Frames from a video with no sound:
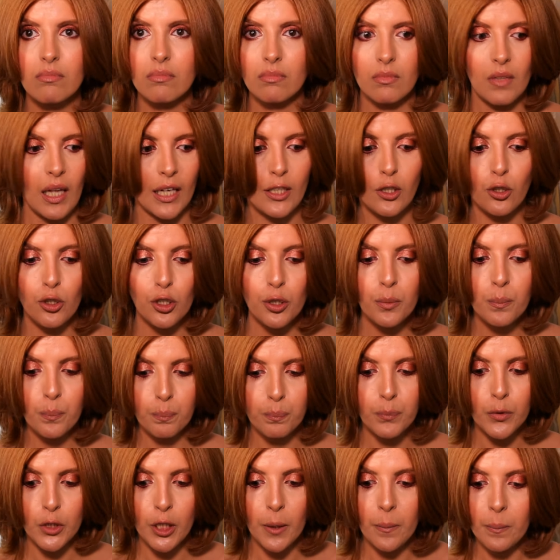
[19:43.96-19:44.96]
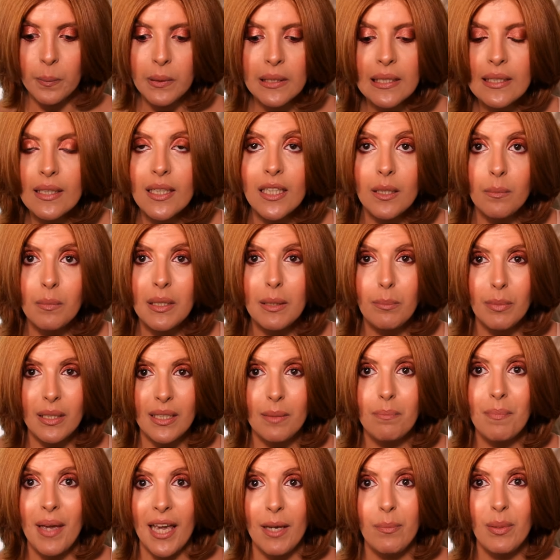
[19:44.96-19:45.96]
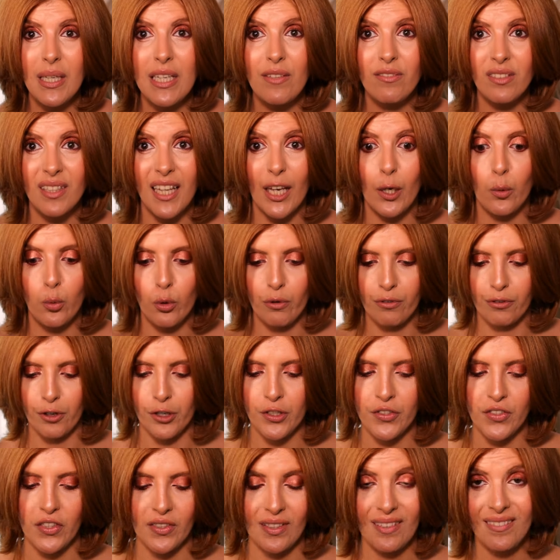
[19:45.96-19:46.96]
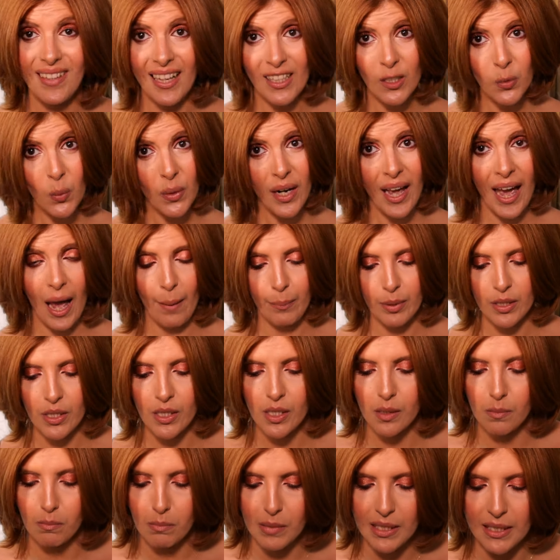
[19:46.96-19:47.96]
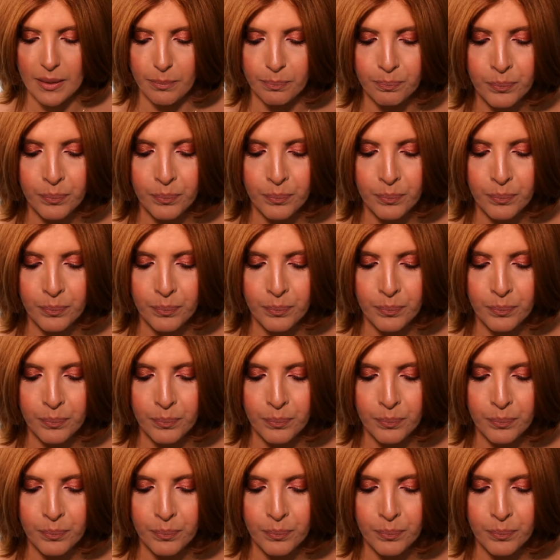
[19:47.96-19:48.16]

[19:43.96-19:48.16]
like you can completely maybe even like reverse it, and that's what happened to me.